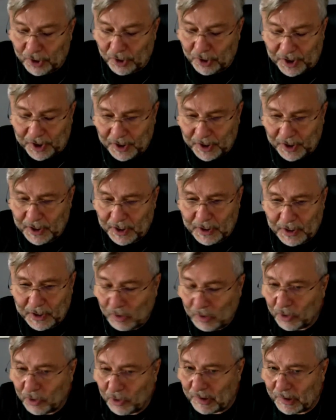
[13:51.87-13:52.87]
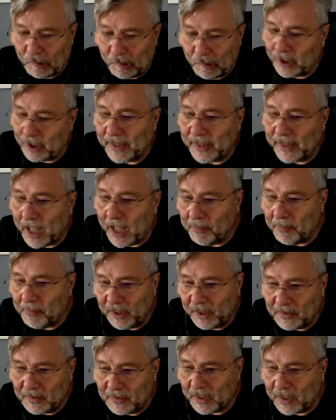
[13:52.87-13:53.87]
or a
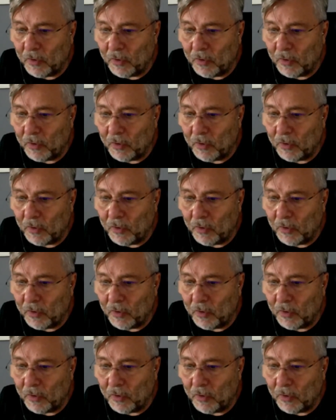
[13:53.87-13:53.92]
tablet.